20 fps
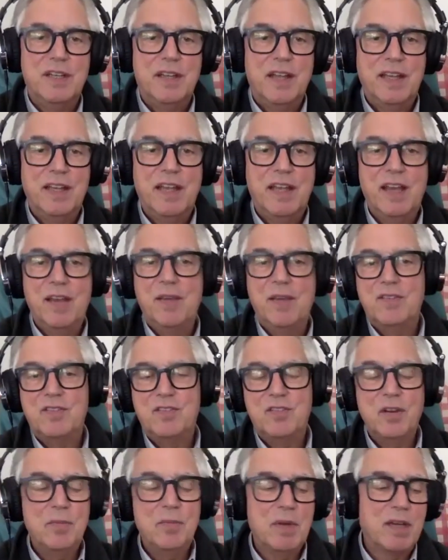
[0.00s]
They came
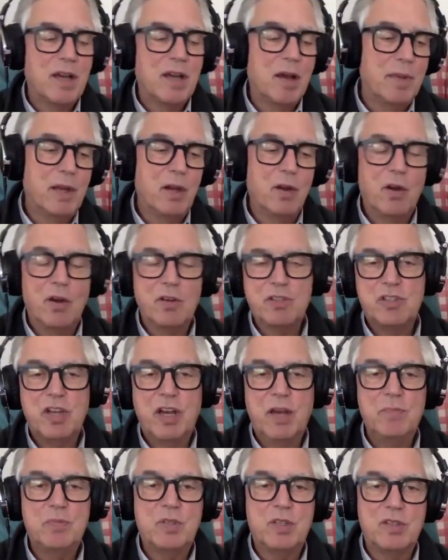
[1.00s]
seemed to come in all
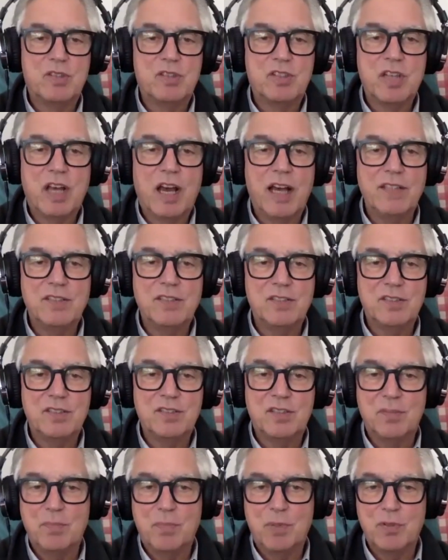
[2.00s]
shapes and
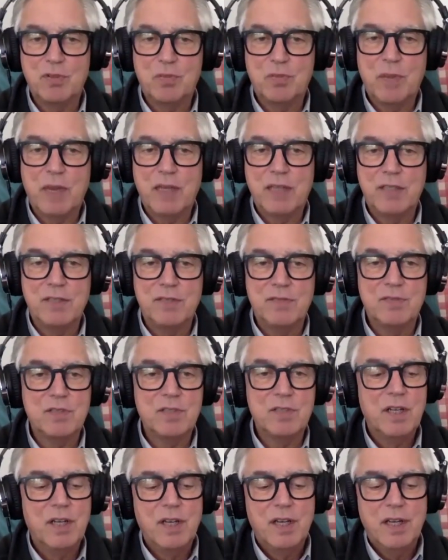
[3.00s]
sizes and perspectives.